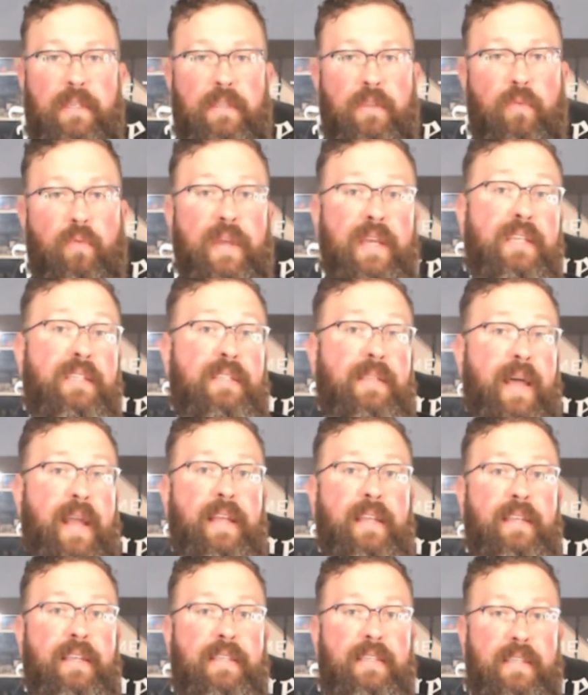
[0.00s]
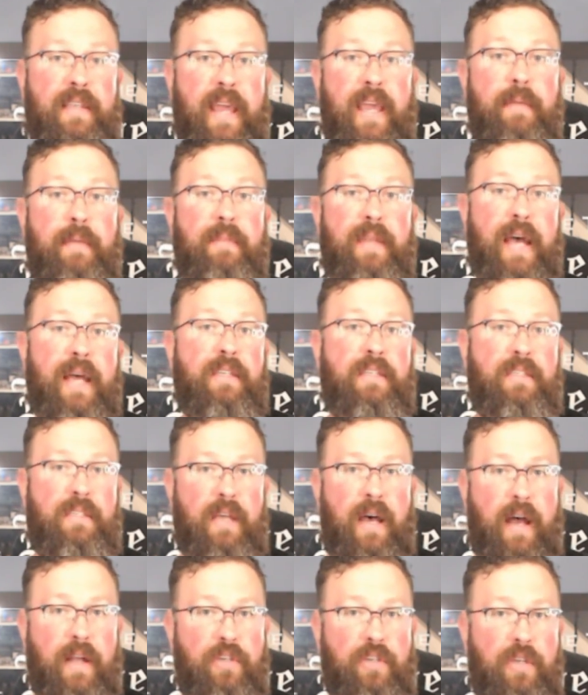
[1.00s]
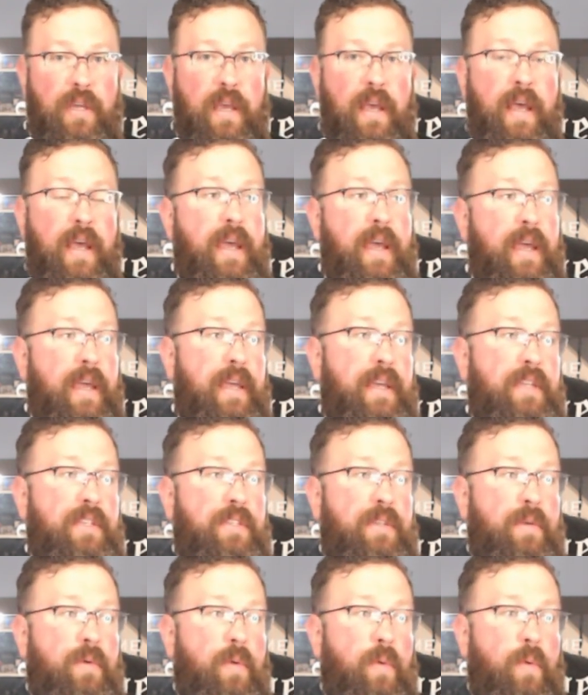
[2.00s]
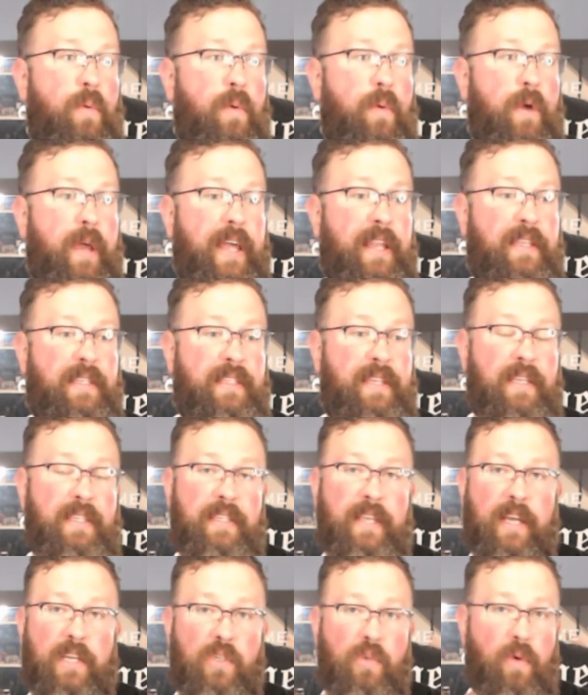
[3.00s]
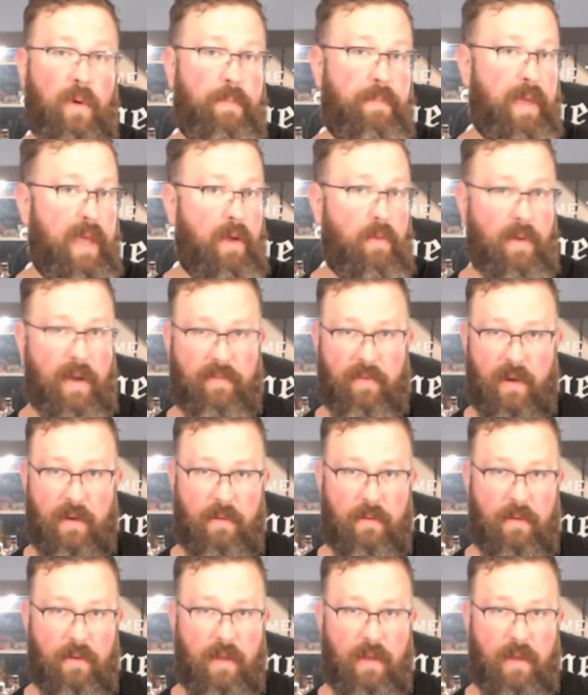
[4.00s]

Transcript: And the reason that it is named as such is it sits next to a big river,